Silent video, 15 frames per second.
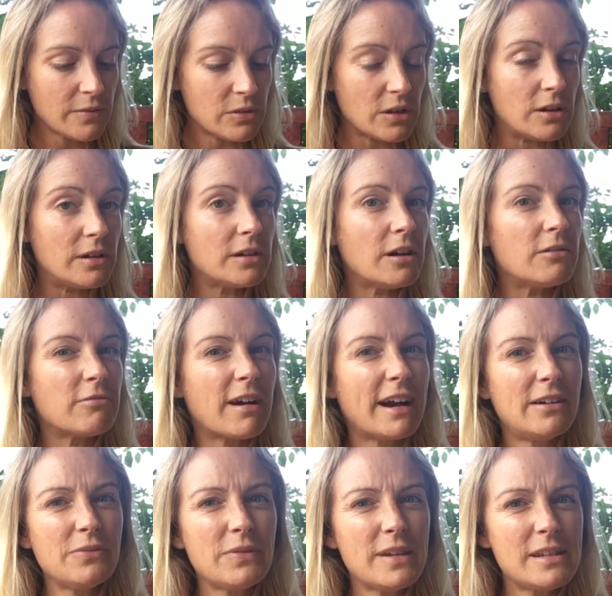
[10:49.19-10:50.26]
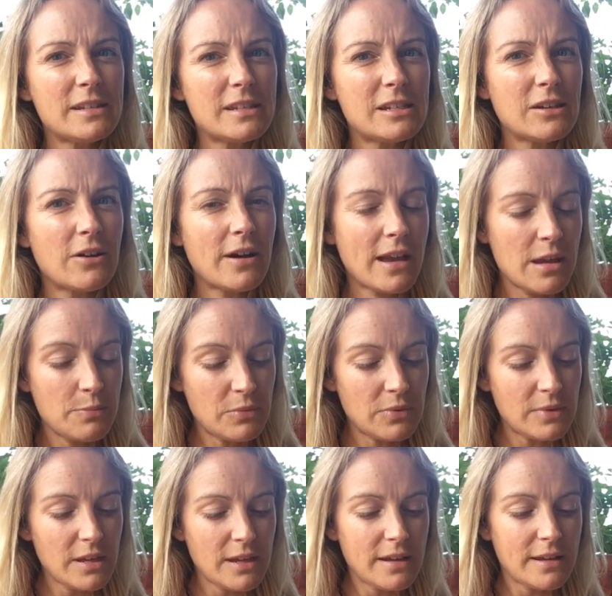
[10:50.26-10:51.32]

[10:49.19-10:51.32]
that around this time,